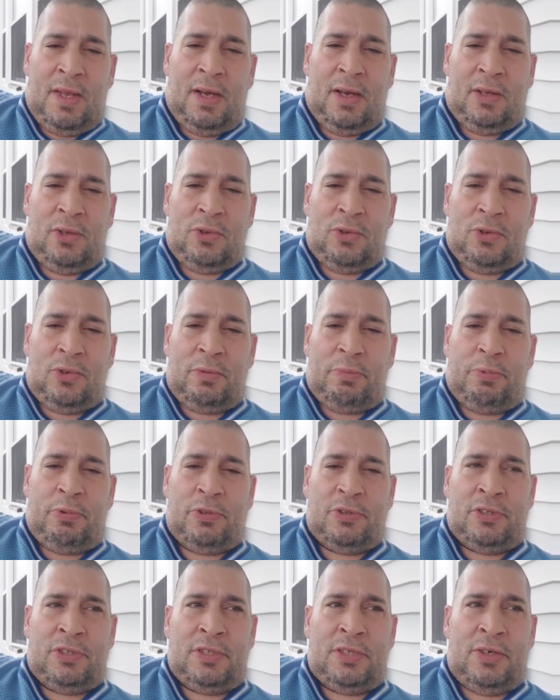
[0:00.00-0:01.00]
our local
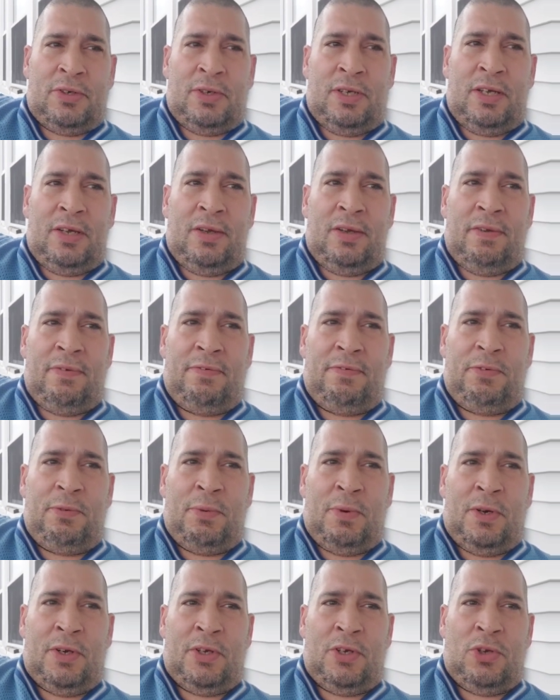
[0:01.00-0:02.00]
prisons out here. If you
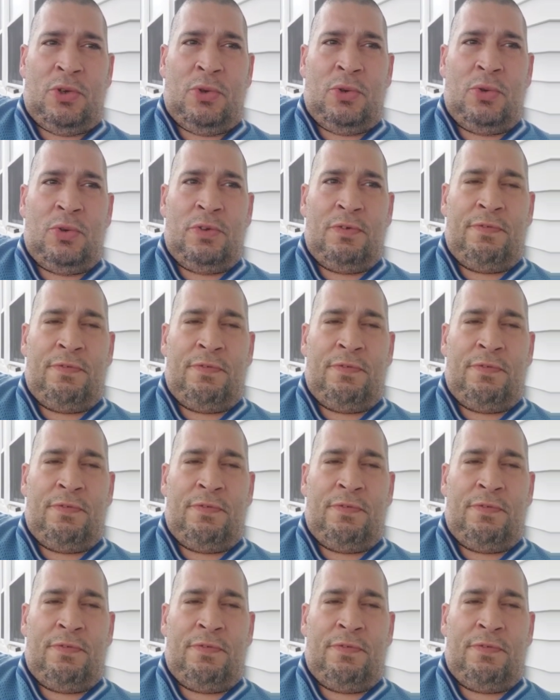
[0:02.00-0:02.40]
want to know who